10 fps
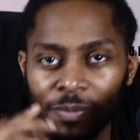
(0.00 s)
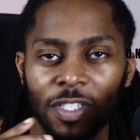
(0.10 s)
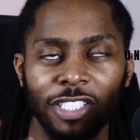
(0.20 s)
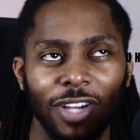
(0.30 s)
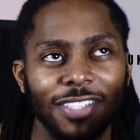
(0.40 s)

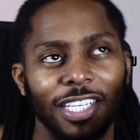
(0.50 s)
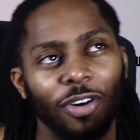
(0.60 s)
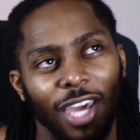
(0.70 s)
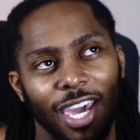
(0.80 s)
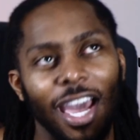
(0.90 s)
So I say,
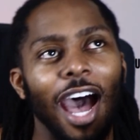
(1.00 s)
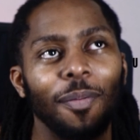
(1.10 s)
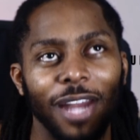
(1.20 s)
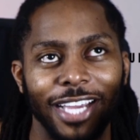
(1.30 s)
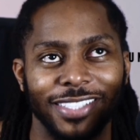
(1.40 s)
okay, I'm
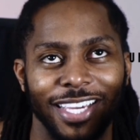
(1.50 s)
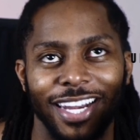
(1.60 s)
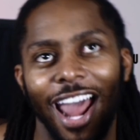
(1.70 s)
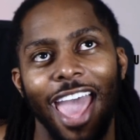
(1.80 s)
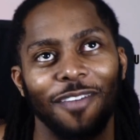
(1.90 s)
19
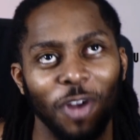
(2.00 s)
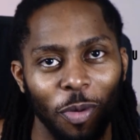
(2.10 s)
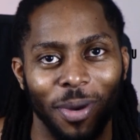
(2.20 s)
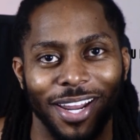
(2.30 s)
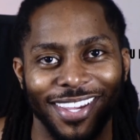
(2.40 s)
and I have no
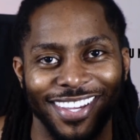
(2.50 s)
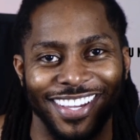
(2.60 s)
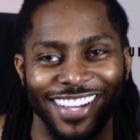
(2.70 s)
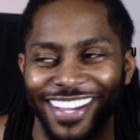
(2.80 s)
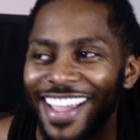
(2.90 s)
money,
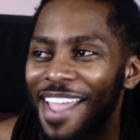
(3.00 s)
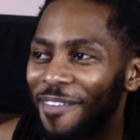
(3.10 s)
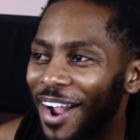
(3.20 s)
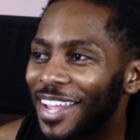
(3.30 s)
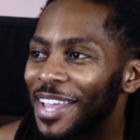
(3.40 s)

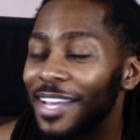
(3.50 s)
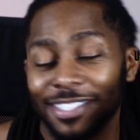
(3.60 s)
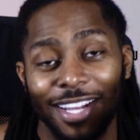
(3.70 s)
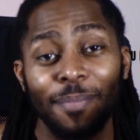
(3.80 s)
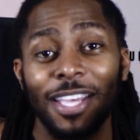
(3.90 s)
right?
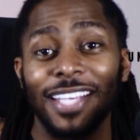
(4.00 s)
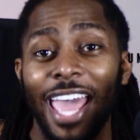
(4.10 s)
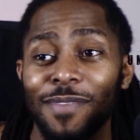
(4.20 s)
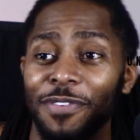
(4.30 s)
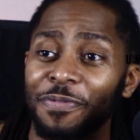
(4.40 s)
So that means I
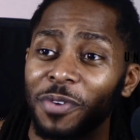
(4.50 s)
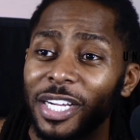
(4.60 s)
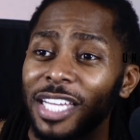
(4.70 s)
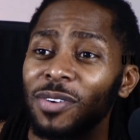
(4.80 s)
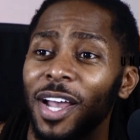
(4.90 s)
have a
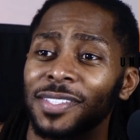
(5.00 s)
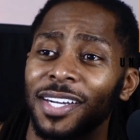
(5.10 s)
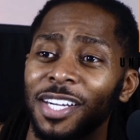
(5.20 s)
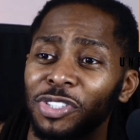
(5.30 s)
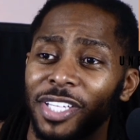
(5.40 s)
friend who has
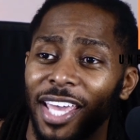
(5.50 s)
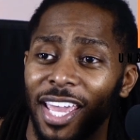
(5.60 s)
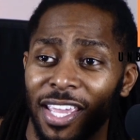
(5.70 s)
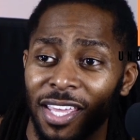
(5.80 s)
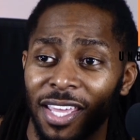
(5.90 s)

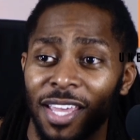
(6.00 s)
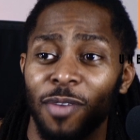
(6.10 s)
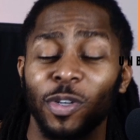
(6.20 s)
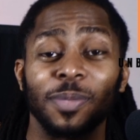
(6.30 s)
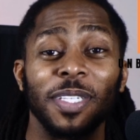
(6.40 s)
100K,
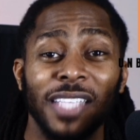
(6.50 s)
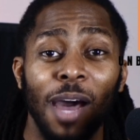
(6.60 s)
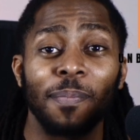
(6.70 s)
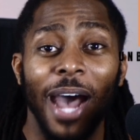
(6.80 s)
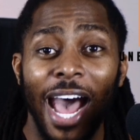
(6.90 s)
which means
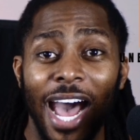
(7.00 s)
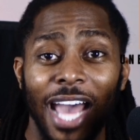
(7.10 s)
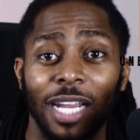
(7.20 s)
I'm behind.